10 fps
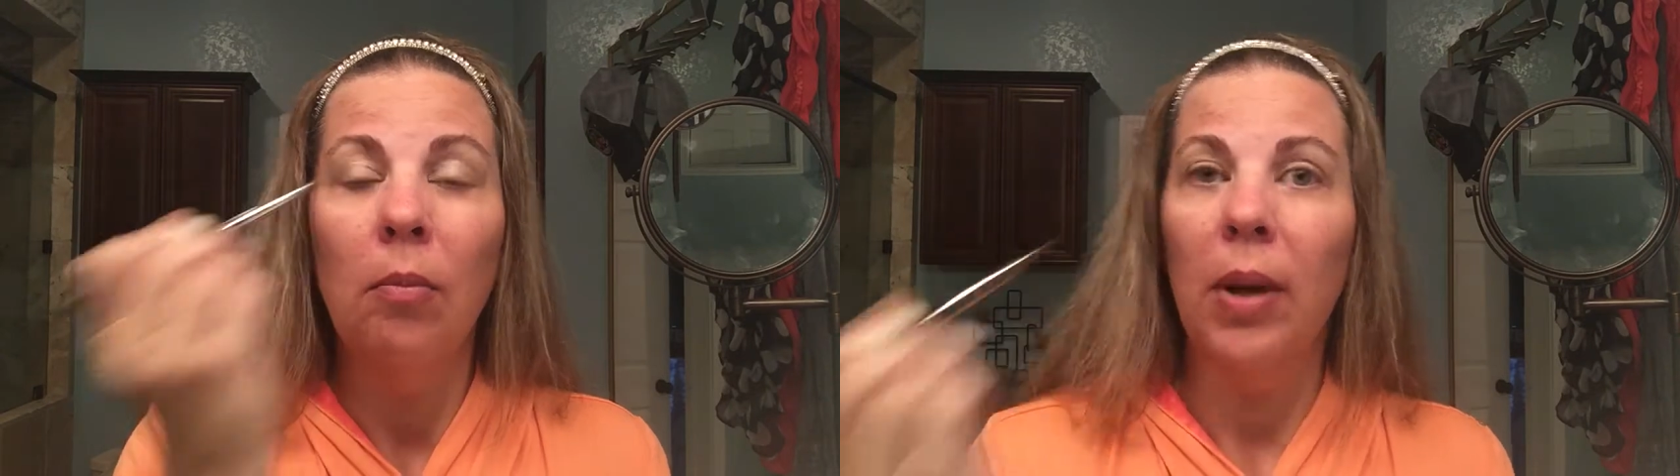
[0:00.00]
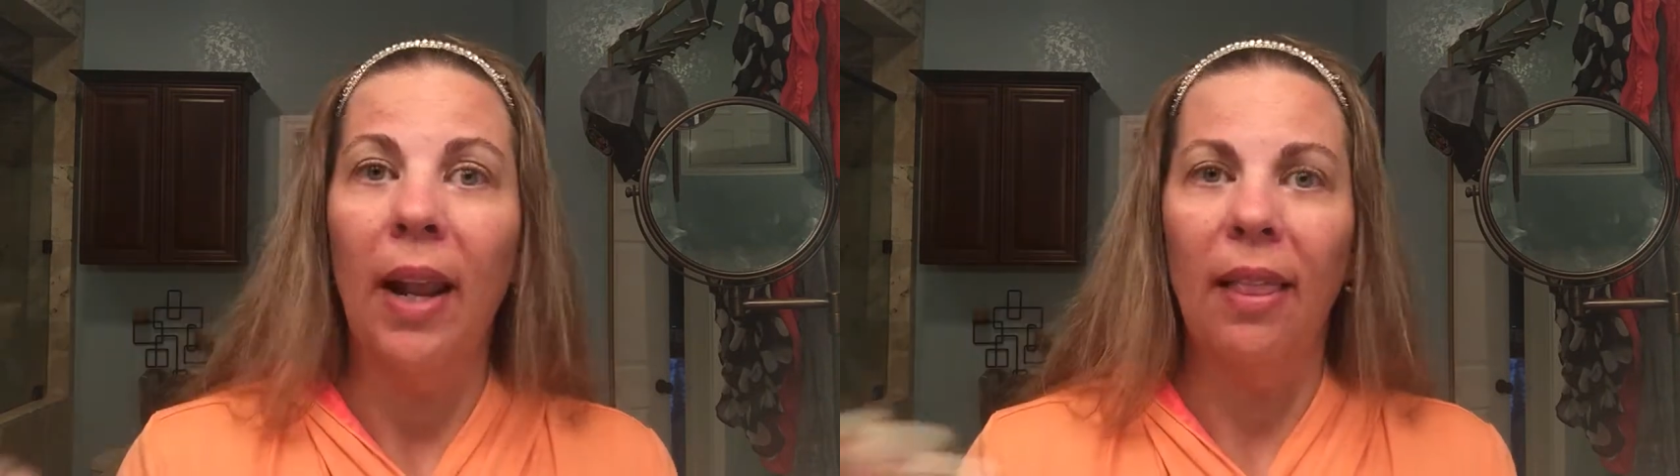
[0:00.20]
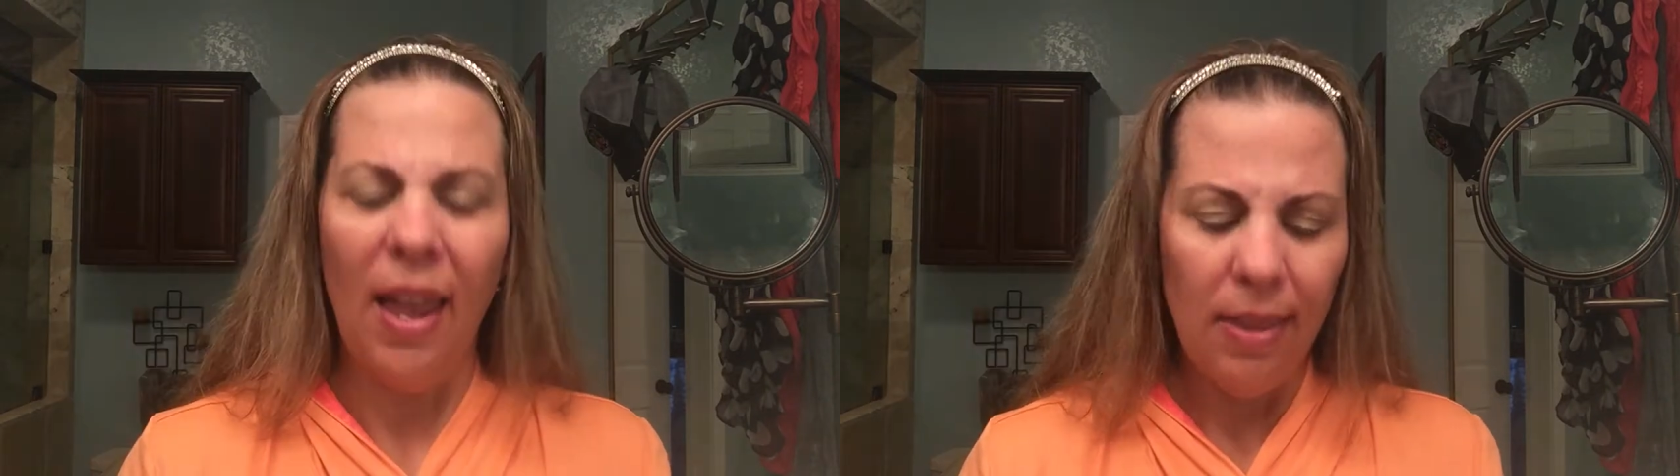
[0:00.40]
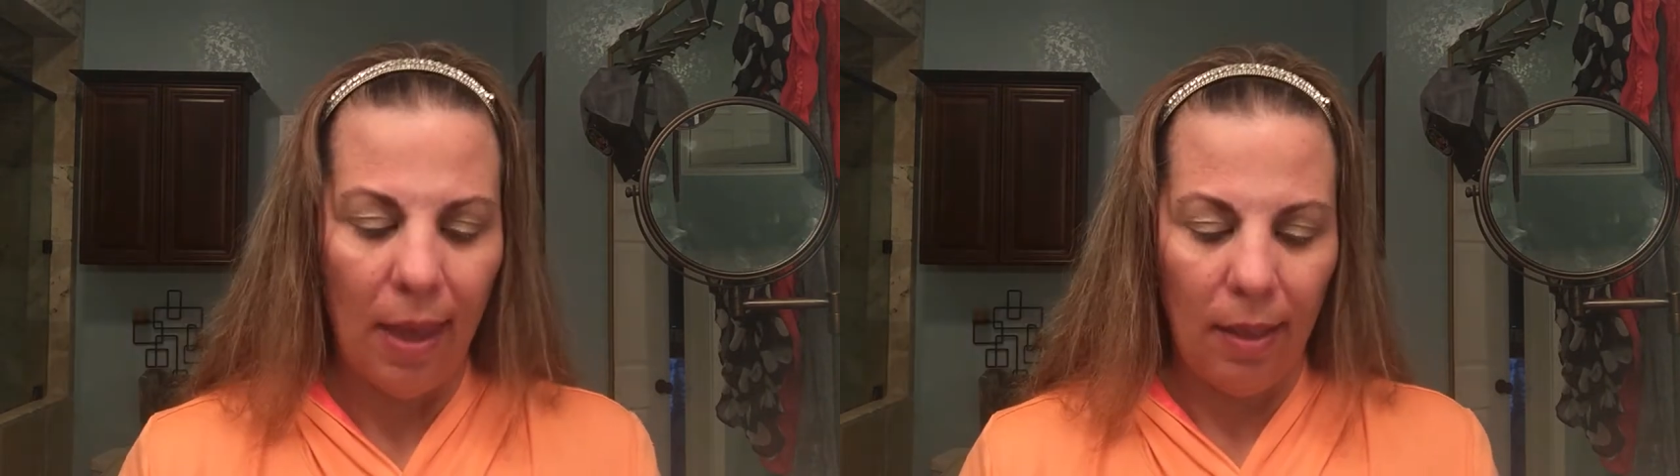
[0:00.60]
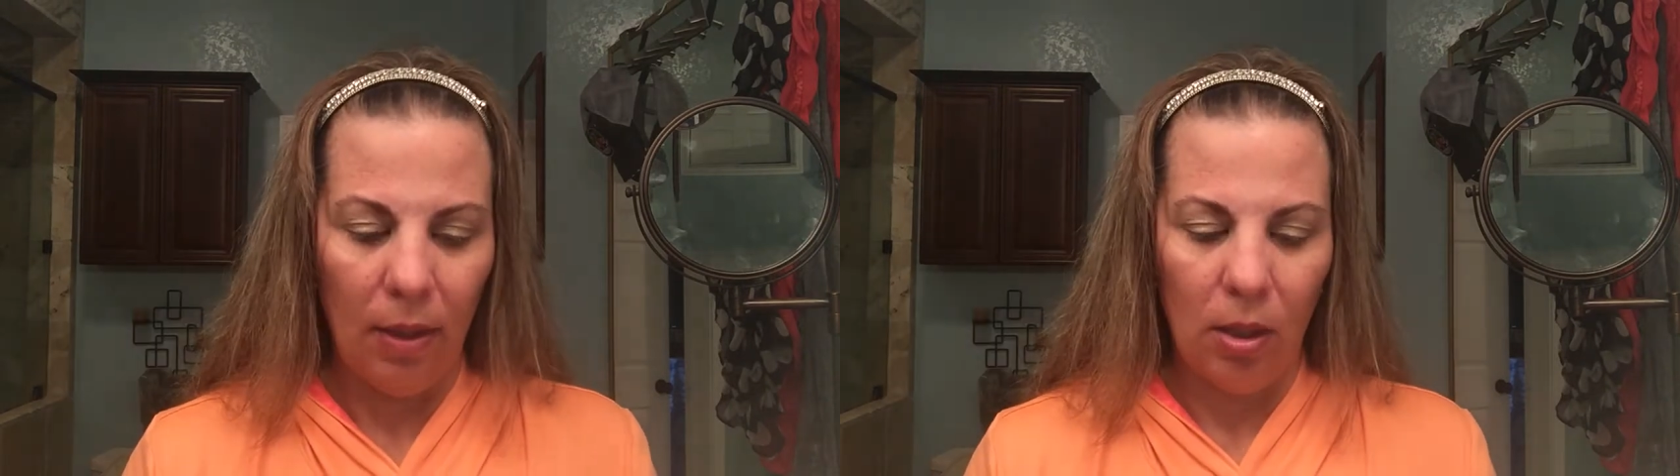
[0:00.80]
I like
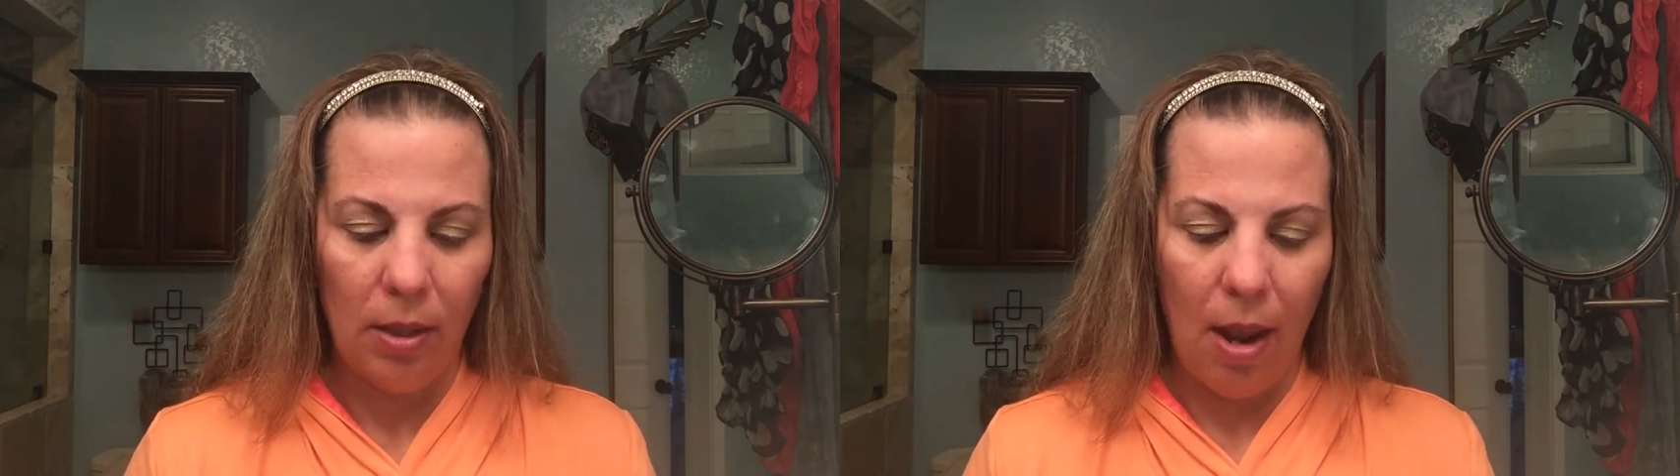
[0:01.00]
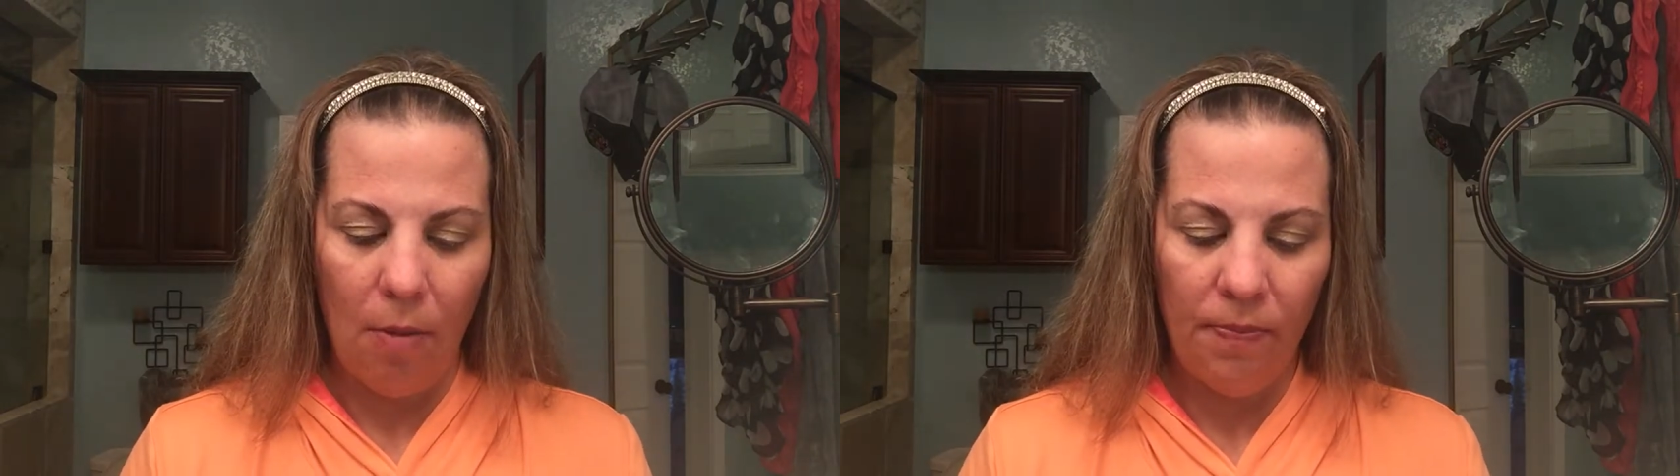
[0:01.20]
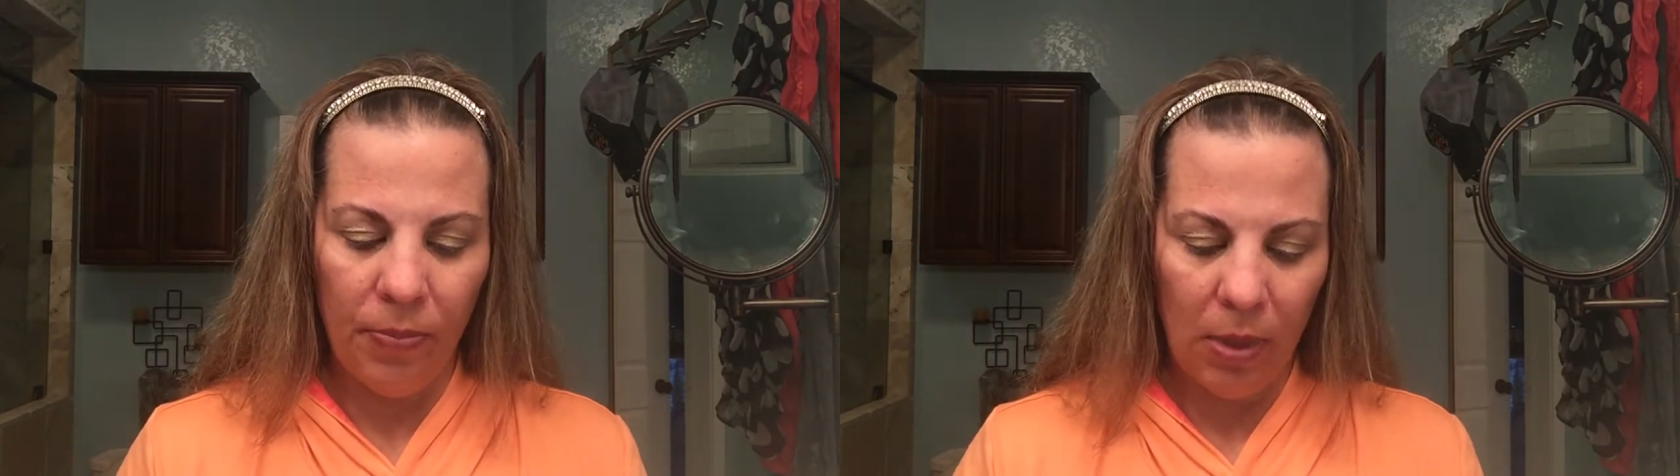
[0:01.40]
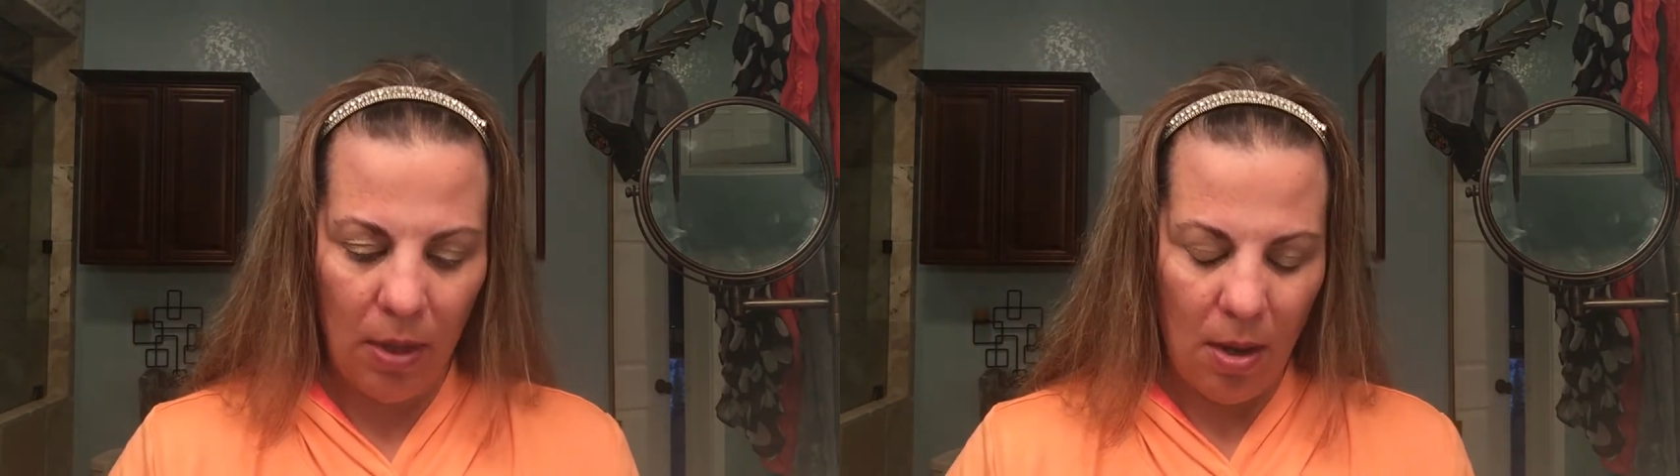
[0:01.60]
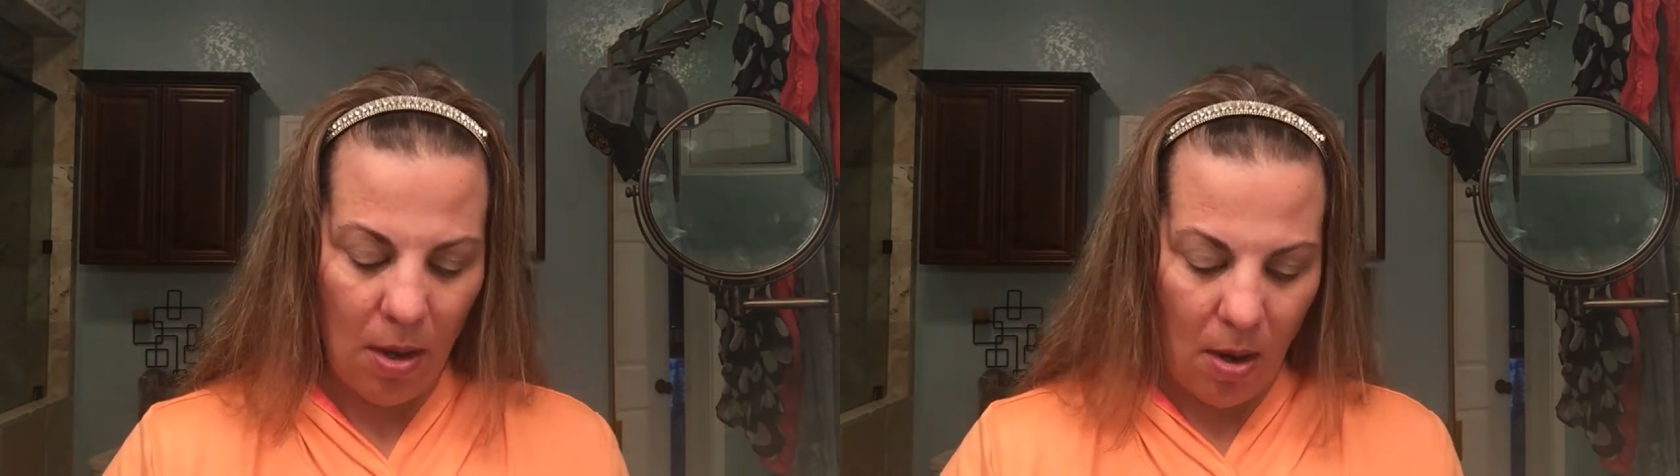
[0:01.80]
that look now.
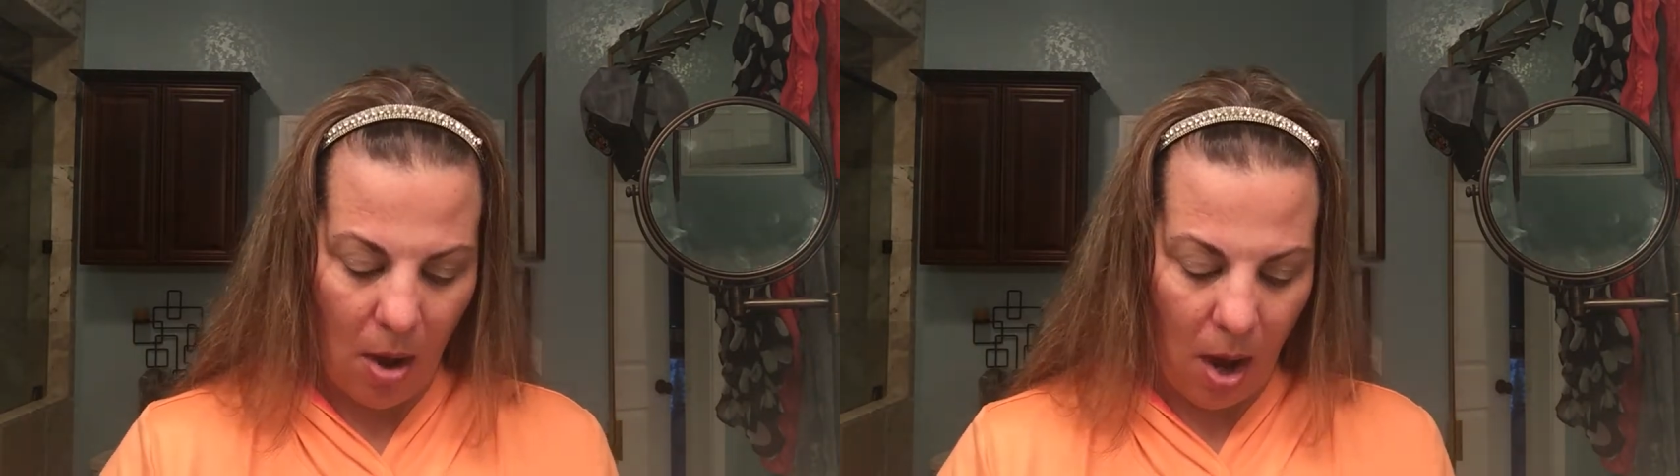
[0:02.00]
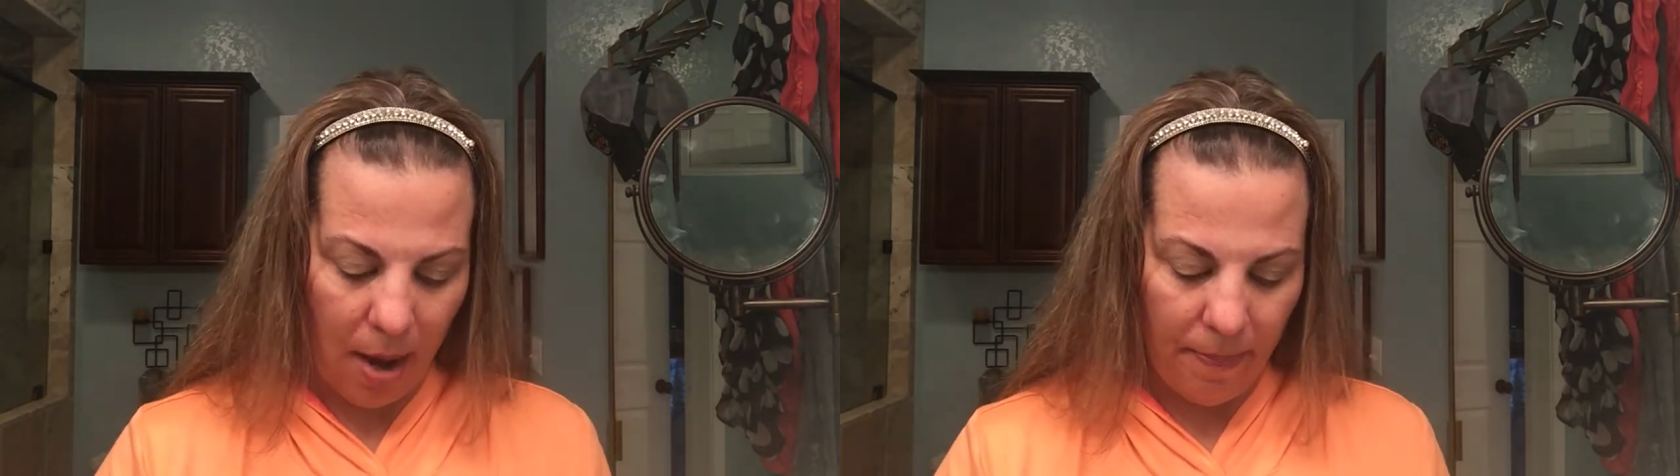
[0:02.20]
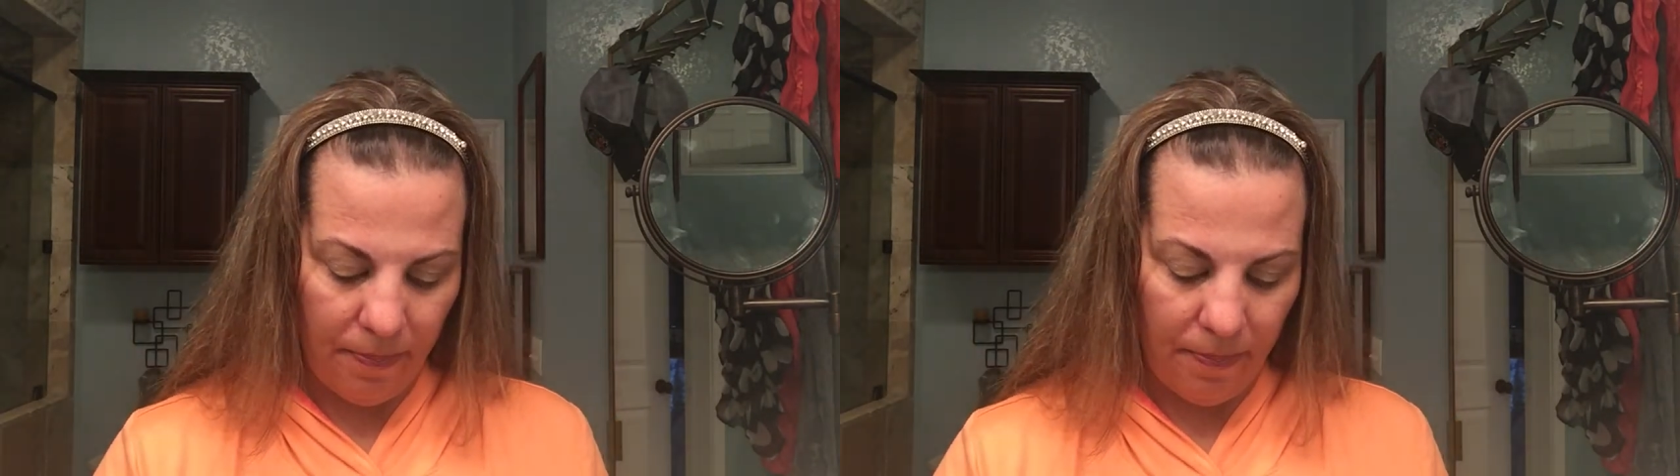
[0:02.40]
Alright.